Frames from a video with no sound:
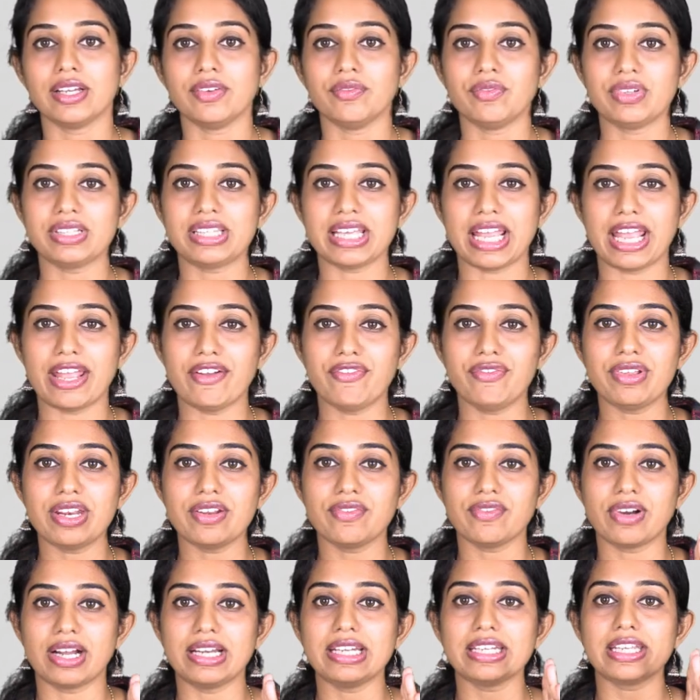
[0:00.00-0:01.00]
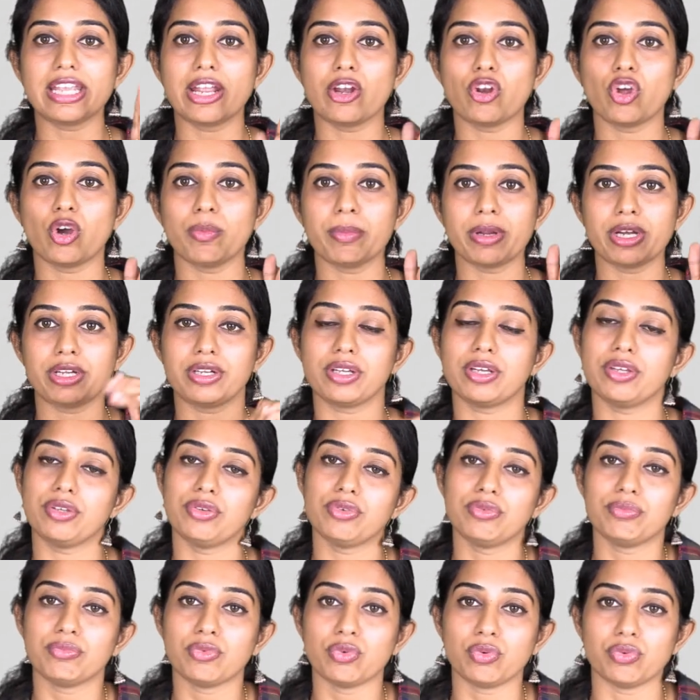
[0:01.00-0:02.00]
with every 1 kilometer
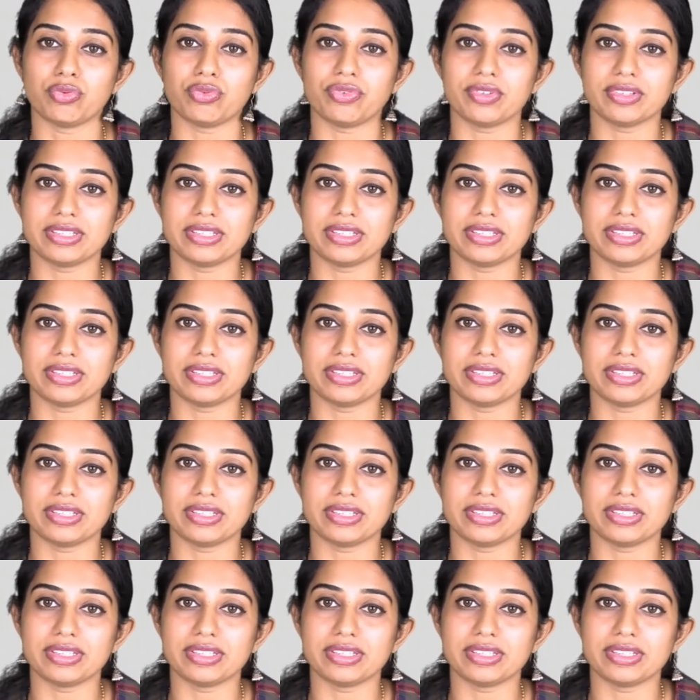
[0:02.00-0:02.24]
you move,